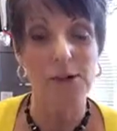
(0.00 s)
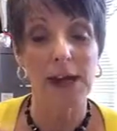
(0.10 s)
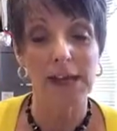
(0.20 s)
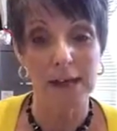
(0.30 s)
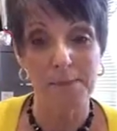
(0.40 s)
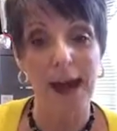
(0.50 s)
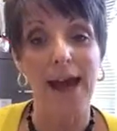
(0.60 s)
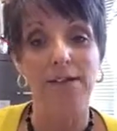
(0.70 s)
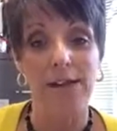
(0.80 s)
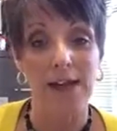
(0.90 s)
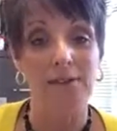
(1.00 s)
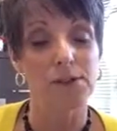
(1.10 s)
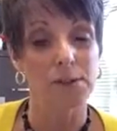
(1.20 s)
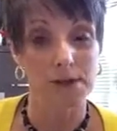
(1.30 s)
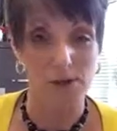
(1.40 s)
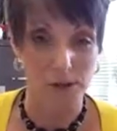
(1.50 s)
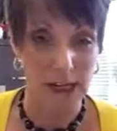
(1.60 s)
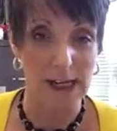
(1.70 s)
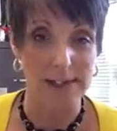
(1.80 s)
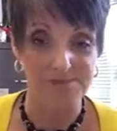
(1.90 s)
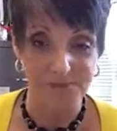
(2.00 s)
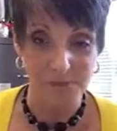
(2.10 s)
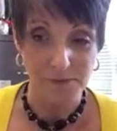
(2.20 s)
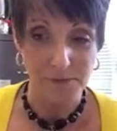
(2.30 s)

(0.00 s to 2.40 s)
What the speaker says: You can't get past enough to understand